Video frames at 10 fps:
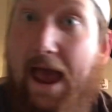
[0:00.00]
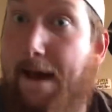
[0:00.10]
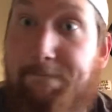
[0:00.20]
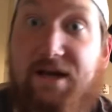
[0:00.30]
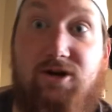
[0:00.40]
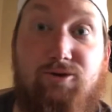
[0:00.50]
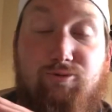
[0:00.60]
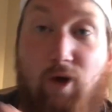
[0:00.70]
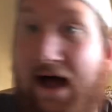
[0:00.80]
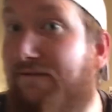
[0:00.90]
epic
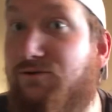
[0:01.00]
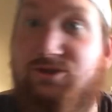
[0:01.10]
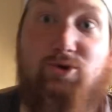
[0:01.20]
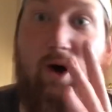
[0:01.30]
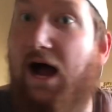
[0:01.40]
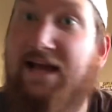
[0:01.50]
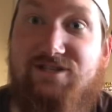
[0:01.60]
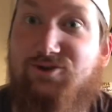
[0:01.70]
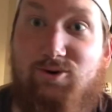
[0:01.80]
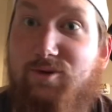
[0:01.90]
arrivals to a high
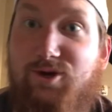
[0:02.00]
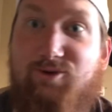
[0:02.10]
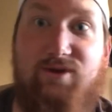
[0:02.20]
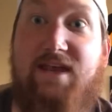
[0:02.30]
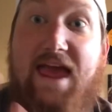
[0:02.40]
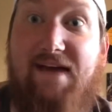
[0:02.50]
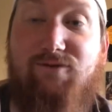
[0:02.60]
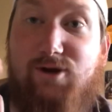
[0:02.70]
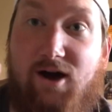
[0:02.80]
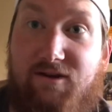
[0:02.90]
school reunion
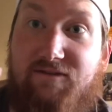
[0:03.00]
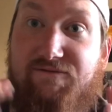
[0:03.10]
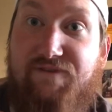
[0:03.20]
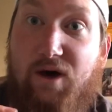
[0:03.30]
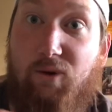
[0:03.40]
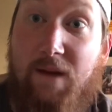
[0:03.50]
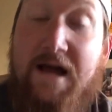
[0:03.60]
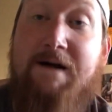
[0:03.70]
ever caught on film,